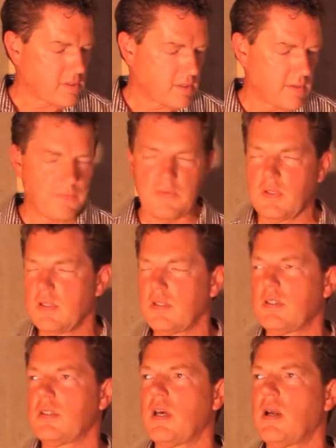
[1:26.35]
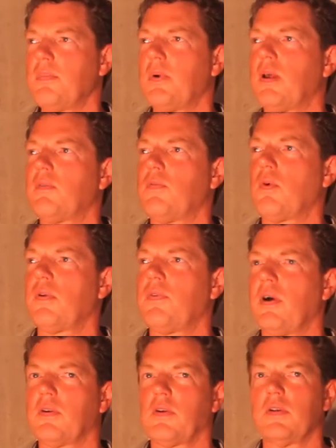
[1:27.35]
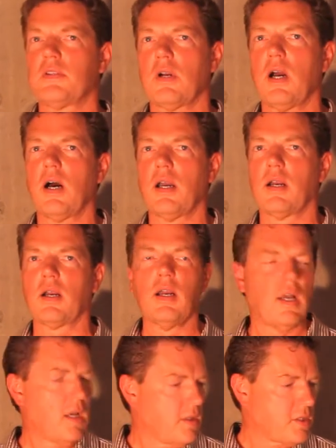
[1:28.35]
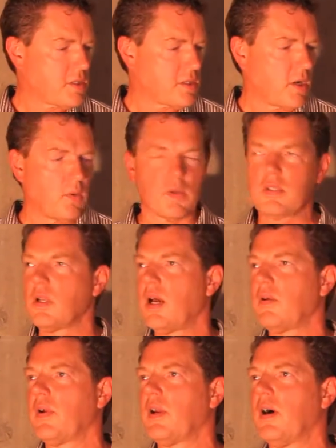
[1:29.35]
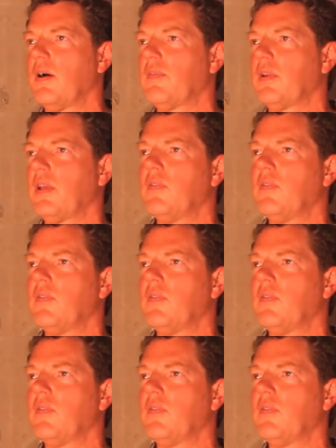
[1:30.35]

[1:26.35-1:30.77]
Is this set up at 45 degrees or higher, the snow will slide right off it.